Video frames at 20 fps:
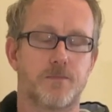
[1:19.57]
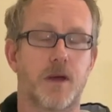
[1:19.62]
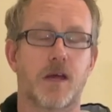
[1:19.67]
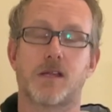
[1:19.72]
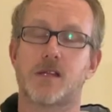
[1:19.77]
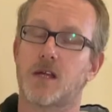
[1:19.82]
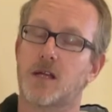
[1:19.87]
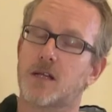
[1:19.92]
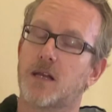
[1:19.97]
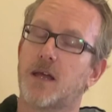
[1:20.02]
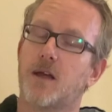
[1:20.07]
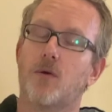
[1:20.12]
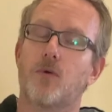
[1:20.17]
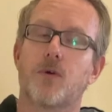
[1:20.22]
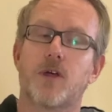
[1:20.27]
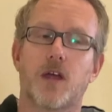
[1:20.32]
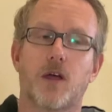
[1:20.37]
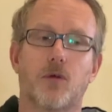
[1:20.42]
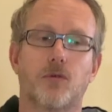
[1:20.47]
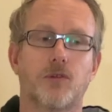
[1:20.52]
Basically, it will
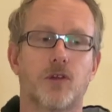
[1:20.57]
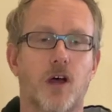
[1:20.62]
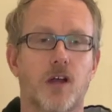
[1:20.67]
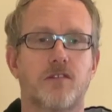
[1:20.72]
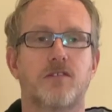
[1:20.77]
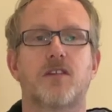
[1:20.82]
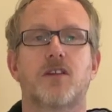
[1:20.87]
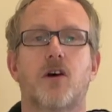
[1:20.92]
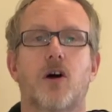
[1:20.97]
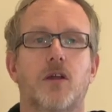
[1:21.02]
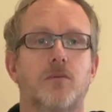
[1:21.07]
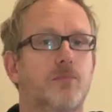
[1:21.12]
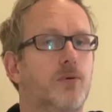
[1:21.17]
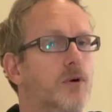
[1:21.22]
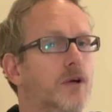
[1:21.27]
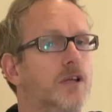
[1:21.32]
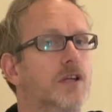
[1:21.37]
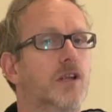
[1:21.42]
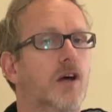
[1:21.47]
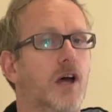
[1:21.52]
kill
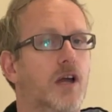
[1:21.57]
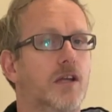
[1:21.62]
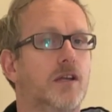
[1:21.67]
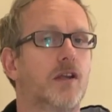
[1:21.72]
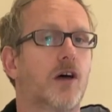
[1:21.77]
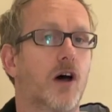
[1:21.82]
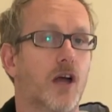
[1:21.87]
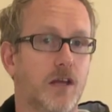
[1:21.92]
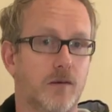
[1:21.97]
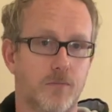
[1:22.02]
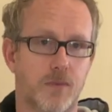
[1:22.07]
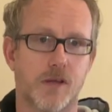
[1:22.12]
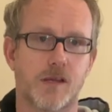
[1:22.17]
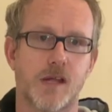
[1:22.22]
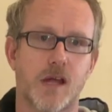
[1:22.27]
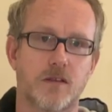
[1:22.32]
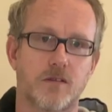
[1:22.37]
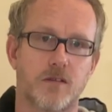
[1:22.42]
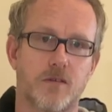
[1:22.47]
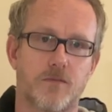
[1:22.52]
99.99%